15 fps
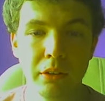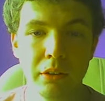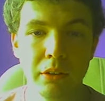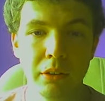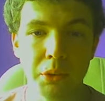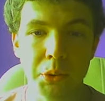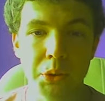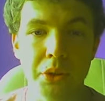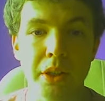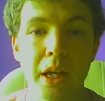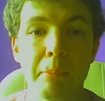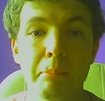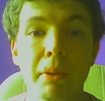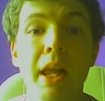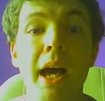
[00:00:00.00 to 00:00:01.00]
You should
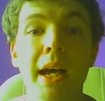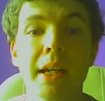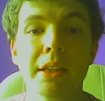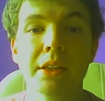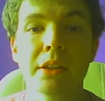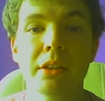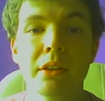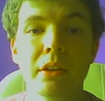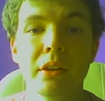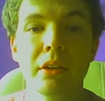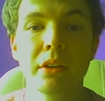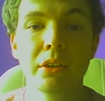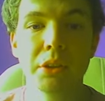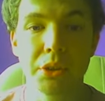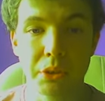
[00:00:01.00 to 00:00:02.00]
apply it
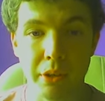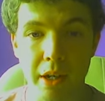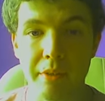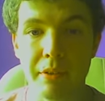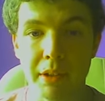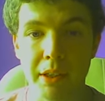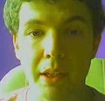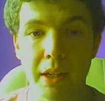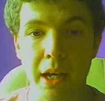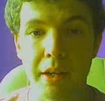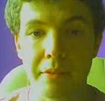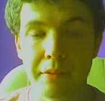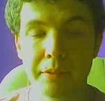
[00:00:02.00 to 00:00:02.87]
to your everyday life.